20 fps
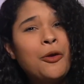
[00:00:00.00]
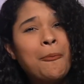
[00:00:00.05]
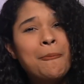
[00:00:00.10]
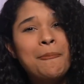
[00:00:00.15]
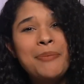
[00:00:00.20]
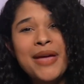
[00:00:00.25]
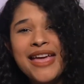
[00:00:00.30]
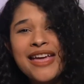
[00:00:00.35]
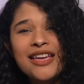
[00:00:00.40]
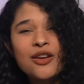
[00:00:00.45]

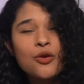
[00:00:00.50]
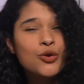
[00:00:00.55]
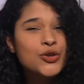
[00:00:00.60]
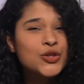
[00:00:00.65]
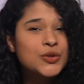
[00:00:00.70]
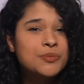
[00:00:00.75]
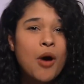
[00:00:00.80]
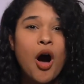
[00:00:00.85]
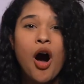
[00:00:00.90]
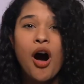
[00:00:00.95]
big or
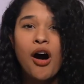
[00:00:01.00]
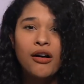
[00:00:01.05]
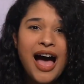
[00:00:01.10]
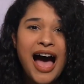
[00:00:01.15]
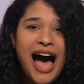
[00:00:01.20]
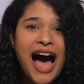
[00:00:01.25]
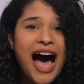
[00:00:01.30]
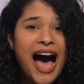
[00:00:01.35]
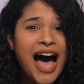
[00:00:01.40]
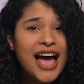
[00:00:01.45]
small,
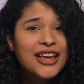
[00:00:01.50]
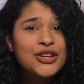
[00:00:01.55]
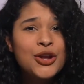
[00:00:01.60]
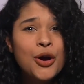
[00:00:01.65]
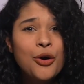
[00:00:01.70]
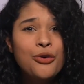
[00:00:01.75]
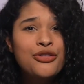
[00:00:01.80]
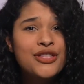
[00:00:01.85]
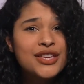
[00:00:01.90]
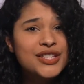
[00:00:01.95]
I
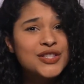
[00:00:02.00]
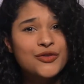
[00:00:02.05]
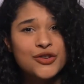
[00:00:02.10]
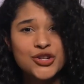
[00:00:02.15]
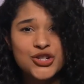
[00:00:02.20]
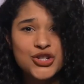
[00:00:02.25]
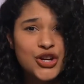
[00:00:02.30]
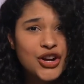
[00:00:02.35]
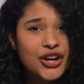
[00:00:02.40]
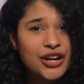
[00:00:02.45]
know this for
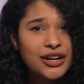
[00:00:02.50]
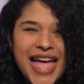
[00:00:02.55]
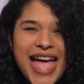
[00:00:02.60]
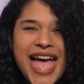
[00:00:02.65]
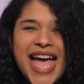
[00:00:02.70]
sure.